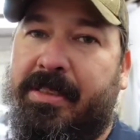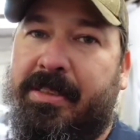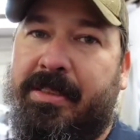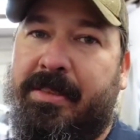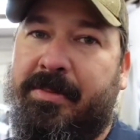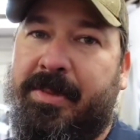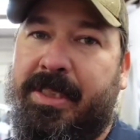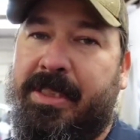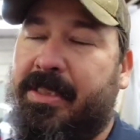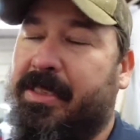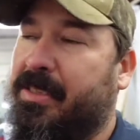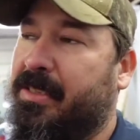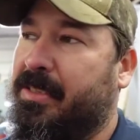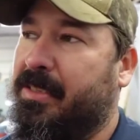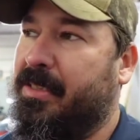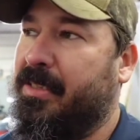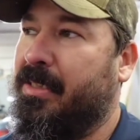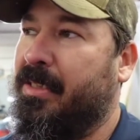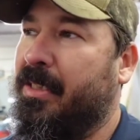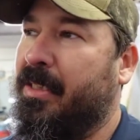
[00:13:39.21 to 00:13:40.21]
I mean, it's
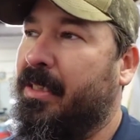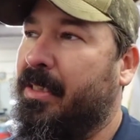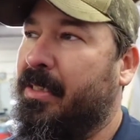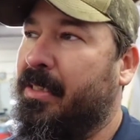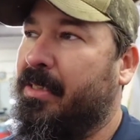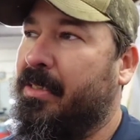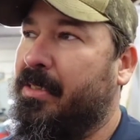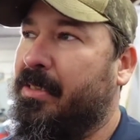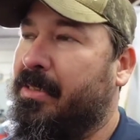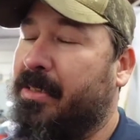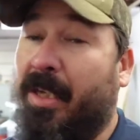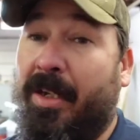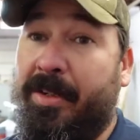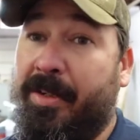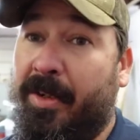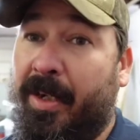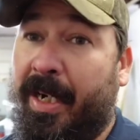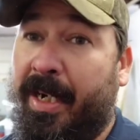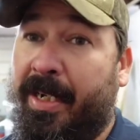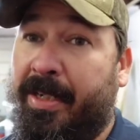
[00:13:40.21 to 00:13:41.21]
not
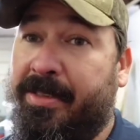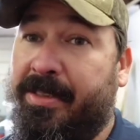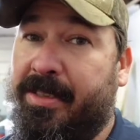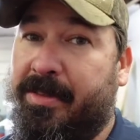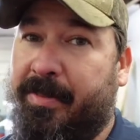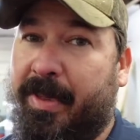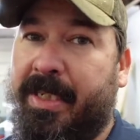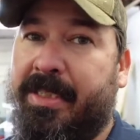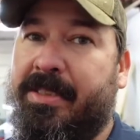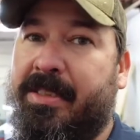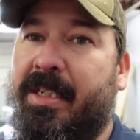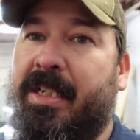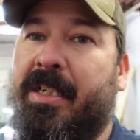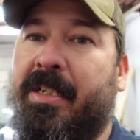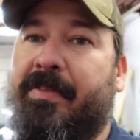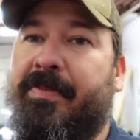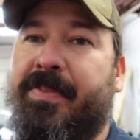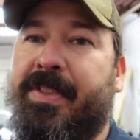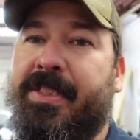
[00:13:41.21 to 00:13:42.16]
your house, it's my stuff.